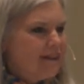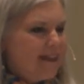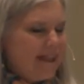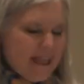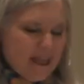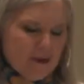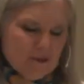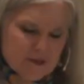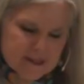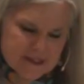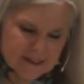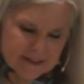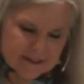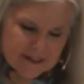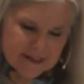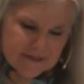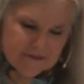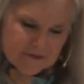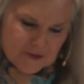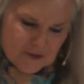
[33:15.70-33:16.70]
He was the
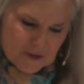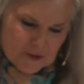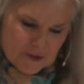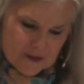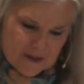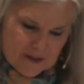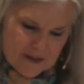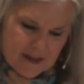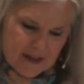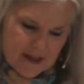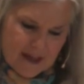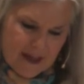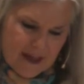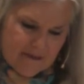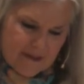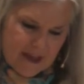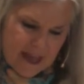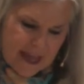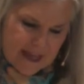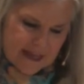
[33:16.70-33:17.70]
lifter
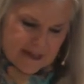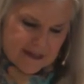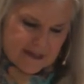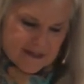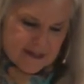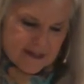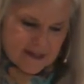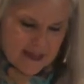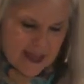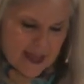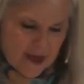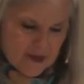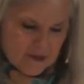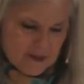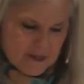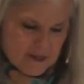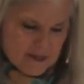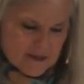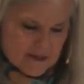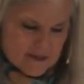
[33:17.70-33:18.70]
of Hannah's
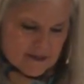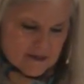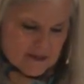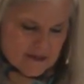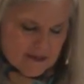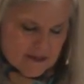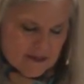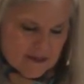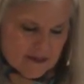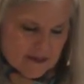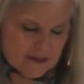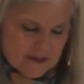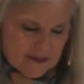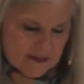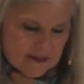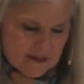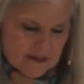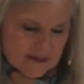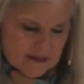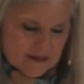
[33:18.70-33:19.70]
countenance.
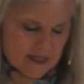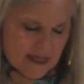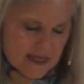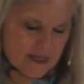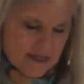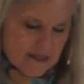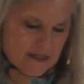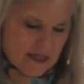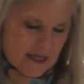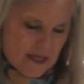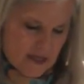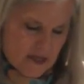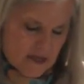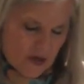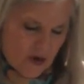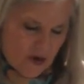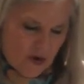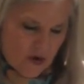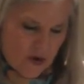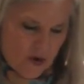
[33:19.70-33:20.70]
Ladies, he is
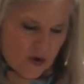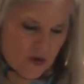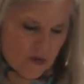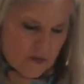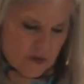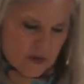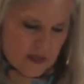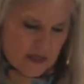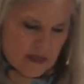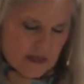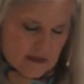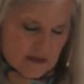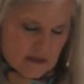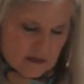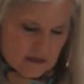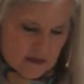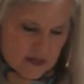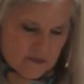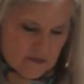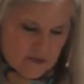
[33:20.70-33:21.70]
our hope. He is
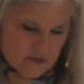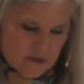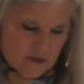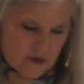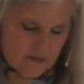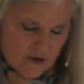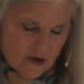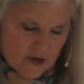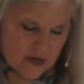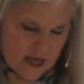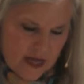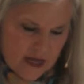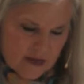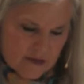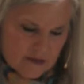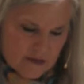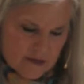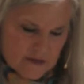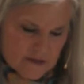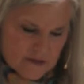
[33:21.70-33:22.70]
the lifter of our
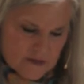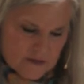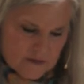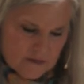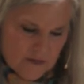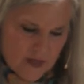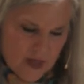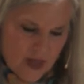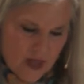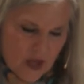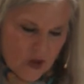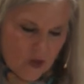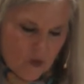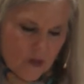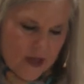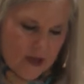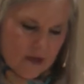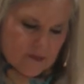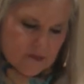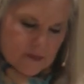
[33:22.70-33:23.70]
countenance.
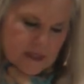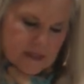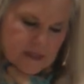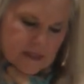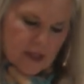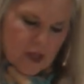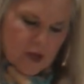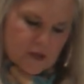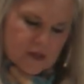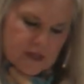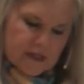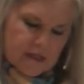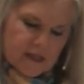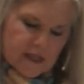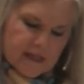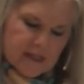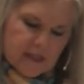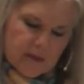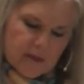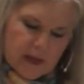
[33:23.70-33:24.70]
Well, let's close this
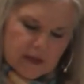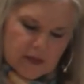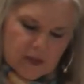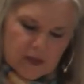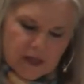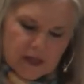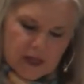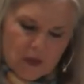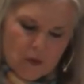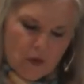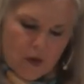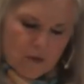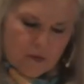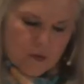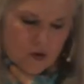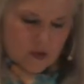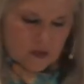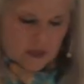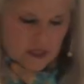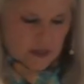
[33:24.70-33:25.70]
lesson by looking at one
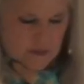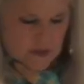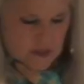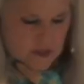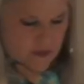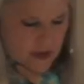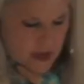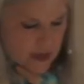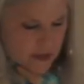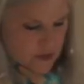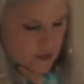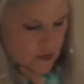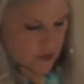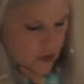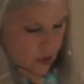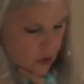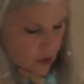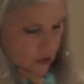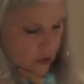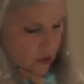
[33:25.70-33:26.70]
more glimpse of Hannah's
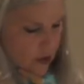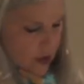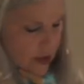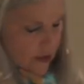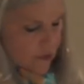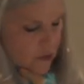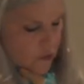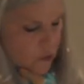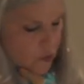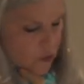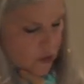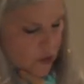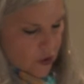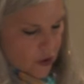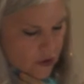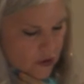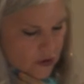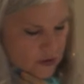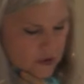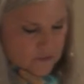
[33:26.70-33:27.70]
heart, her heavenward
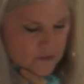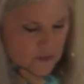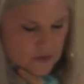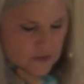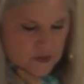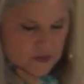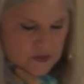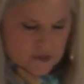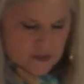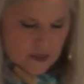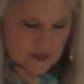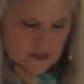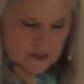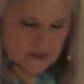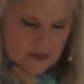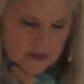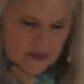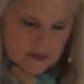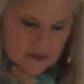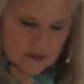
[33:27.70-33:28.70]
heart, in verses
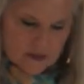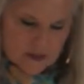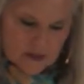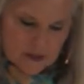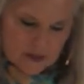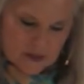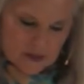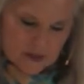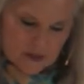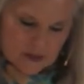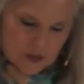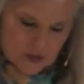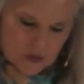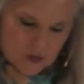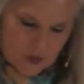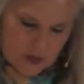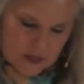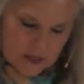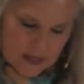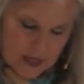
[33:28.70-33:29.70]
19 to
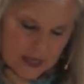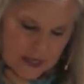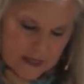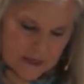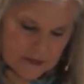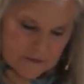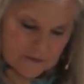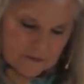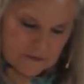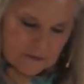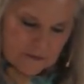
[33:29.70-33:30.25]
28.